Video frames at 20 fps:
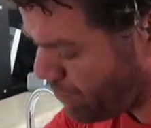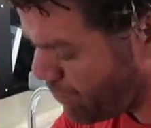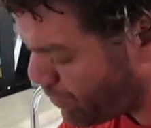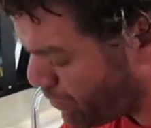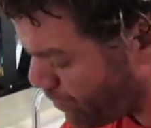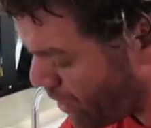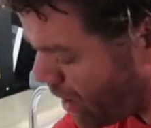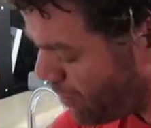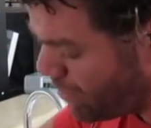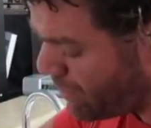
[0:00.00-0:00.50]
can
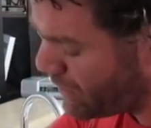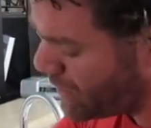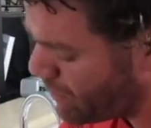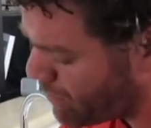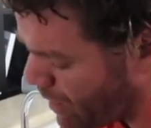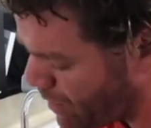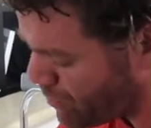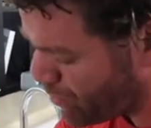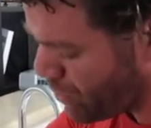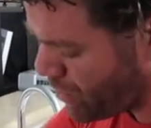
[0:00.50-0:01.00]
probably
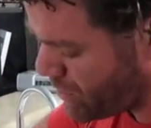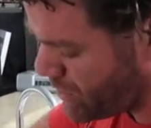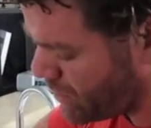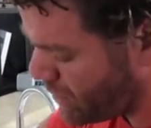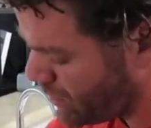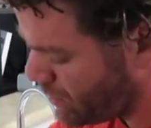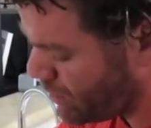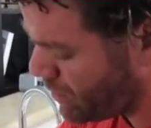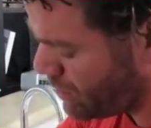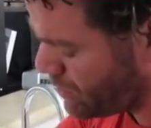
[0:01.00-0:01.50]
get my
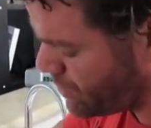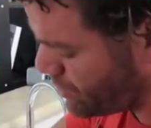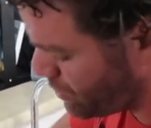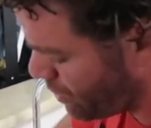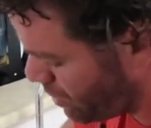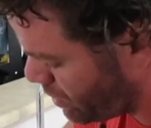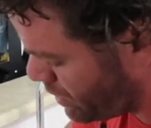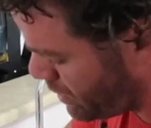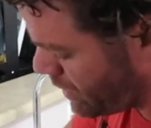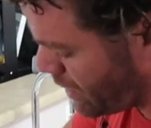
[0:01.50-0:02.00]
protein
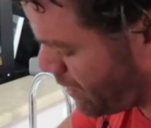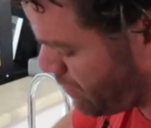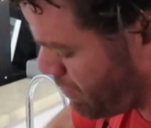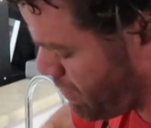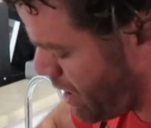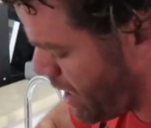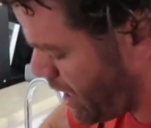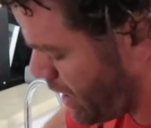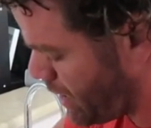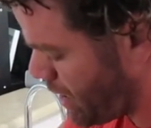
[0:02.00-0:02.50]
started and
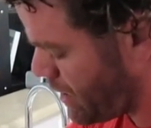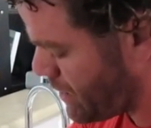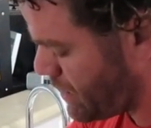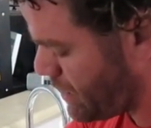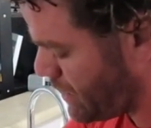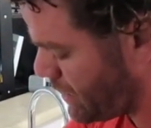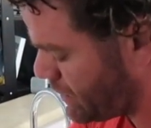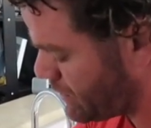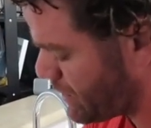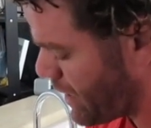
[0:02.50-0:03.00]
made at
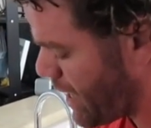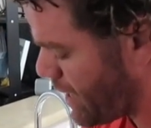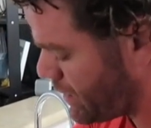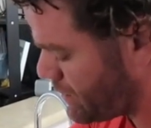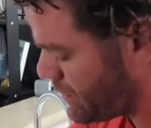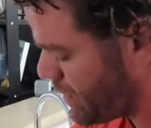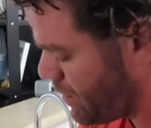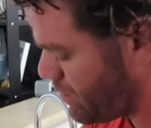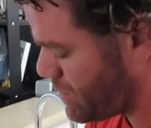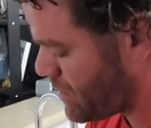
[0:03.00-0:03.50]
the
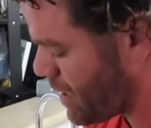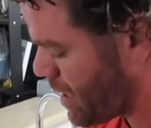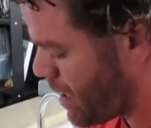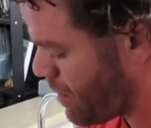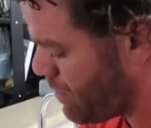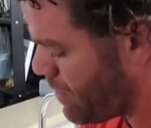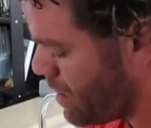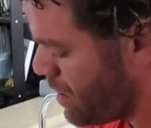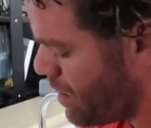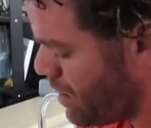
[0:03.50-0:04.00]
exact same
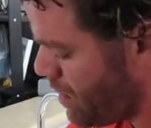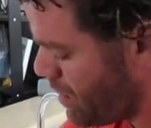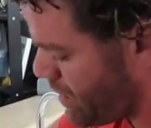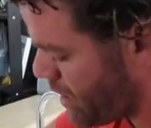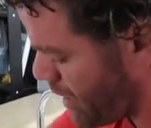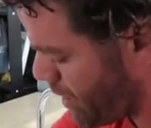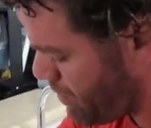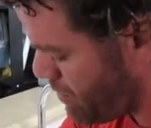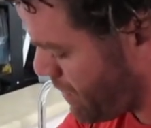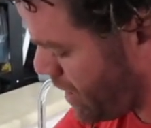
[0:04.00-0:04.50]
time
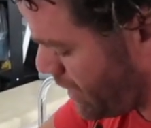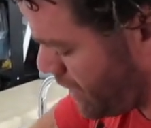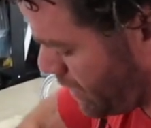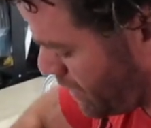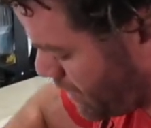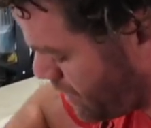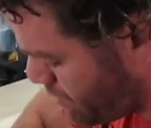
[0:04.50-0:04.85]
that I'm making